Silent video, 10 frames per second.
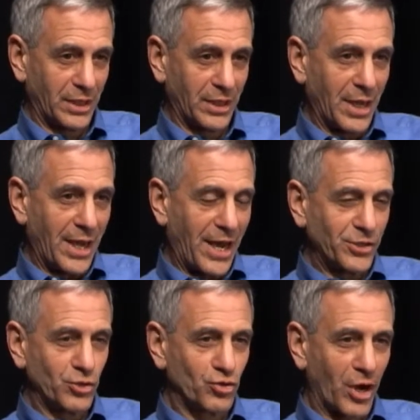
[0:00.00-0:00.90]
And
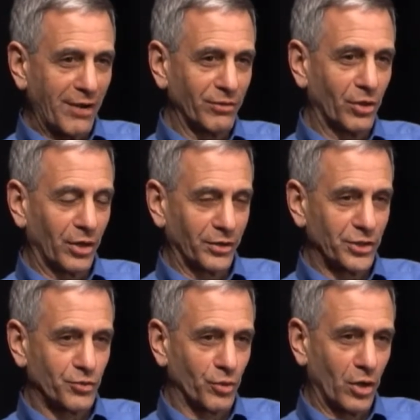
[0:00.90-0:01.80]
as you drive
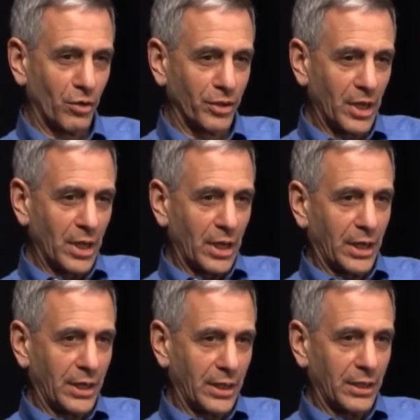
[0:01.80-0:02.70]
along this road,
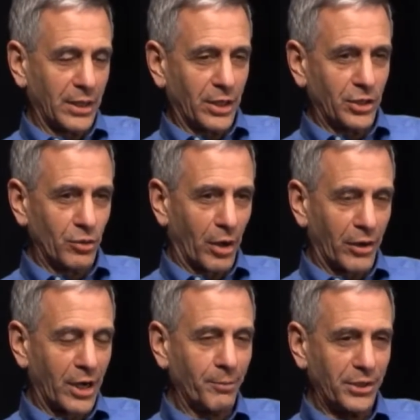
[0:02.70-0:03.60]
uh, you
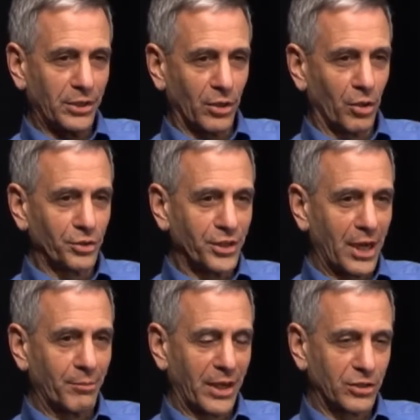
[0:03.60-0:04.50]
are accompanied the whole
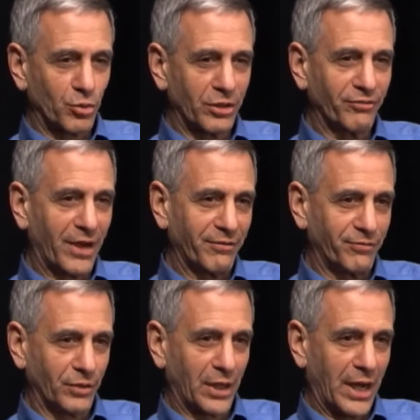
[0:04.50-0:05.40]
time by a
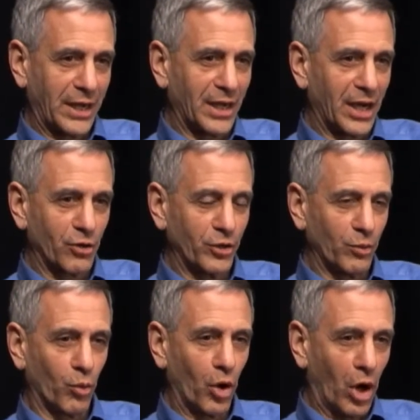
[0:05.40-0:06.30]
25 foot high
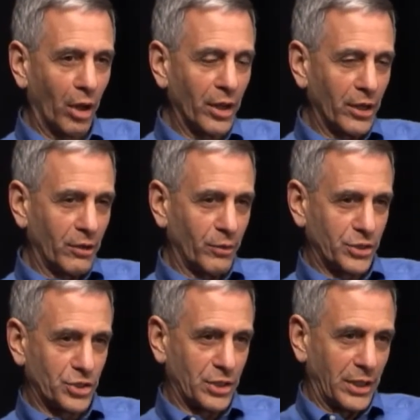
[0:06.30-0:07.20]
concrete wall
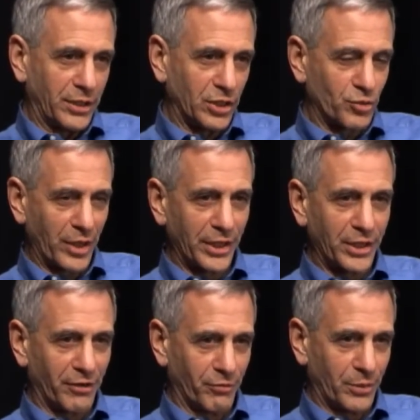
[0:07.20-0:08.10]
which uh, the
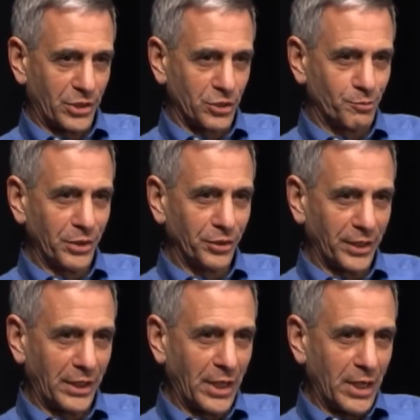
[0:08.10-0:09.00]
Israeli government is
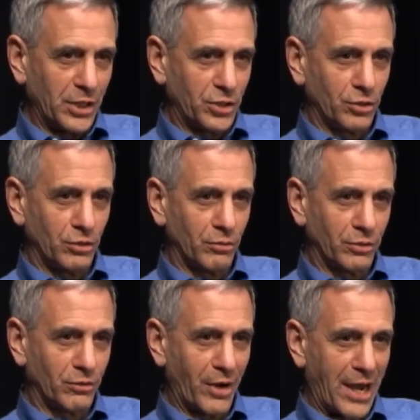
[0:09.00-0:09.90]
building
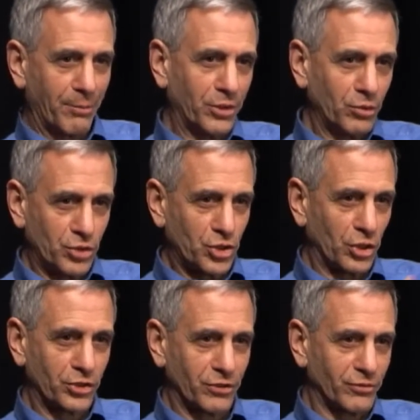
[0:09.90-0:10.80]
to grab huge
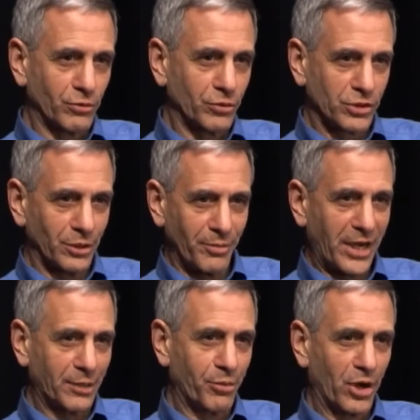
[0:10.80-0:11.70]
chunks of Jerusalem,
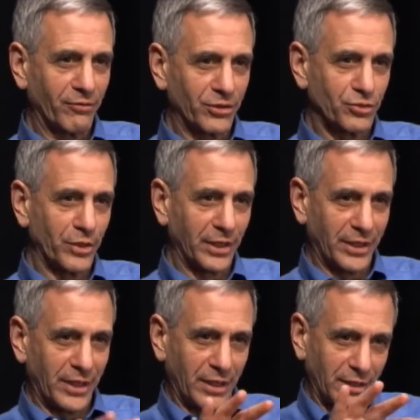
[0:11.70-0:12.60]
make it part of
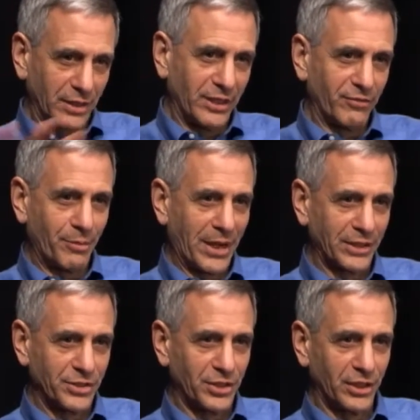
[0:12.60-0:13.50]
Israel, and then leave the
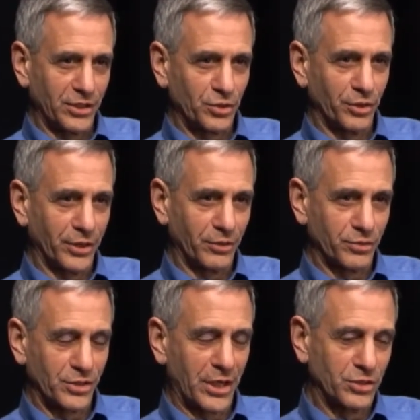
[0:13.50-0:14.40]
Palestinians on
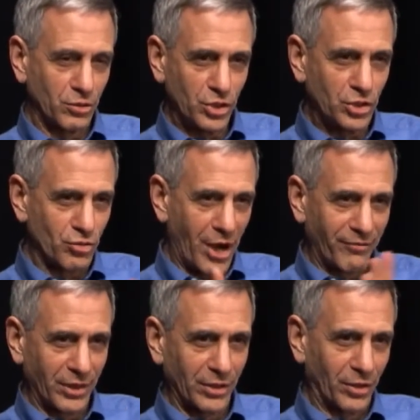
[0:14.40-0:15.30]
the other side. So she's
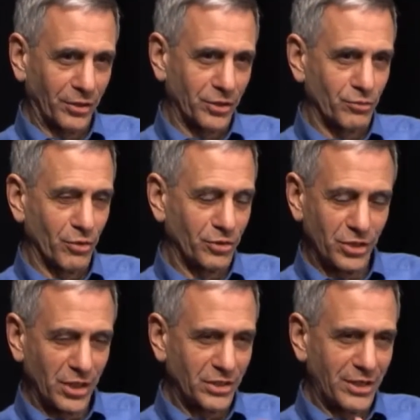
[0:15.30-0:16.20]
driving along this
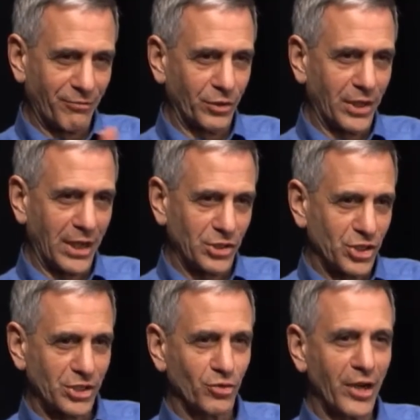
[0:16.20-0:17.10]
road. She does it every day,
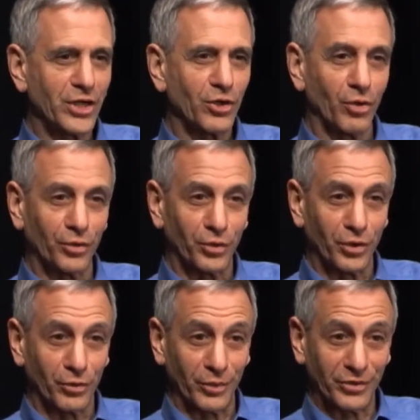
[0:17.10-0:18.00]
and she has her eight year old
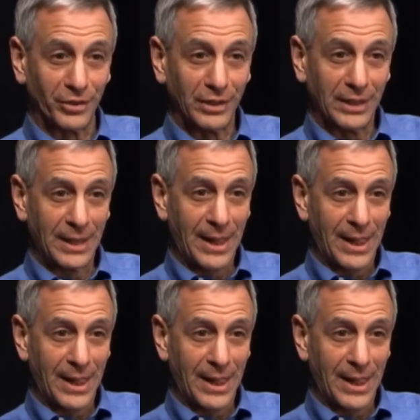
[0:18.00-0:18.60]
daughter with her.